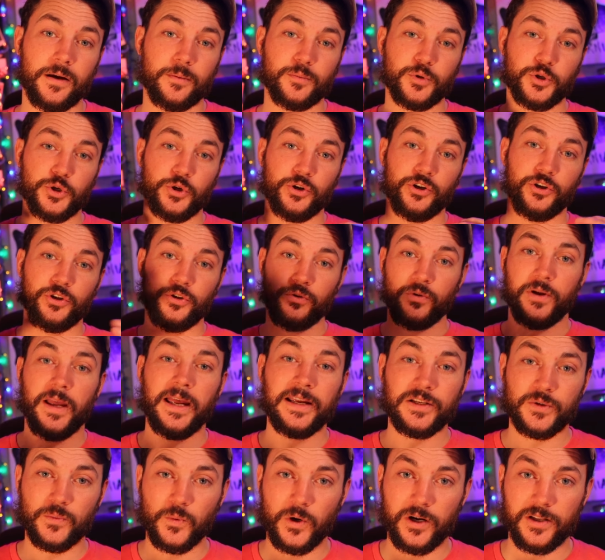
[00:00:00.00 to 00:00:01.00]
I'm sure you
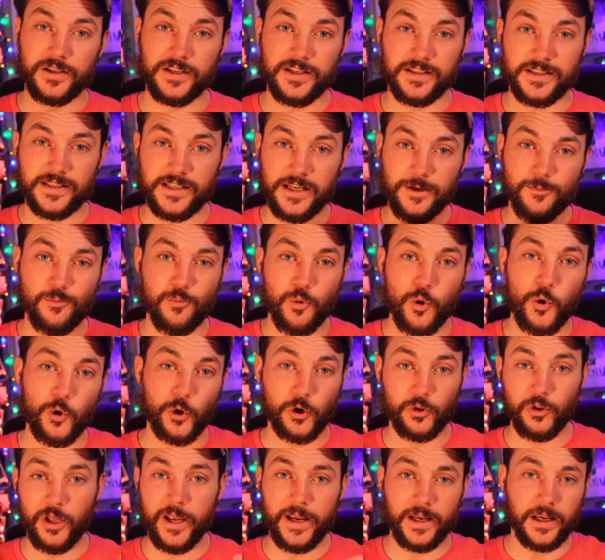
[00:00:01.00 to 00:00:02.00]
guys wanted to see
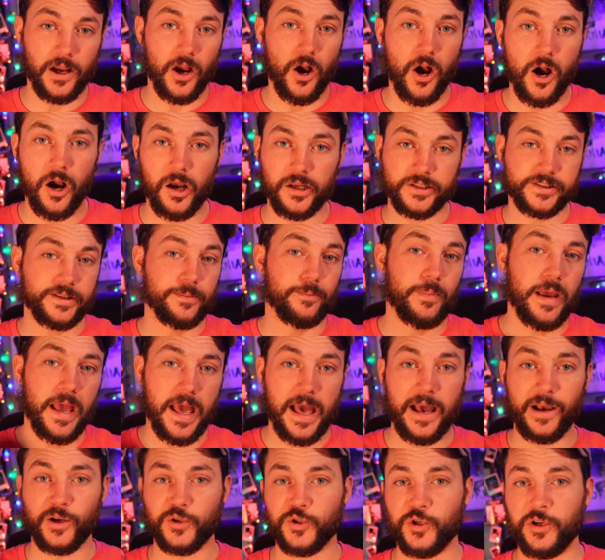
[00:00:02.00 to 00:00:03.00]
more like awesome
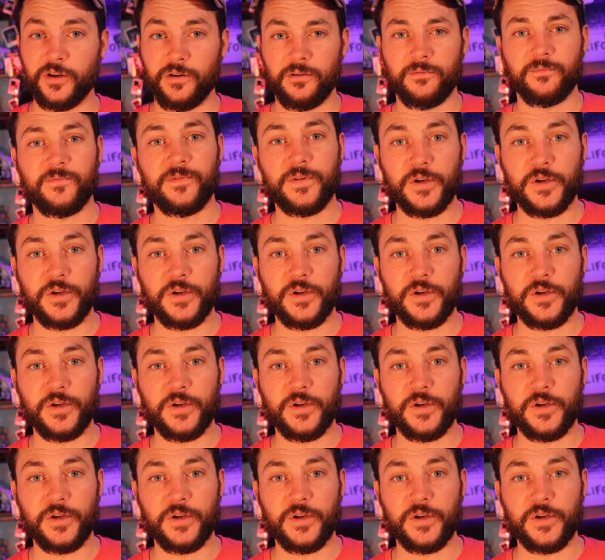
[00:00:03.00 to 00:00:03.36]
action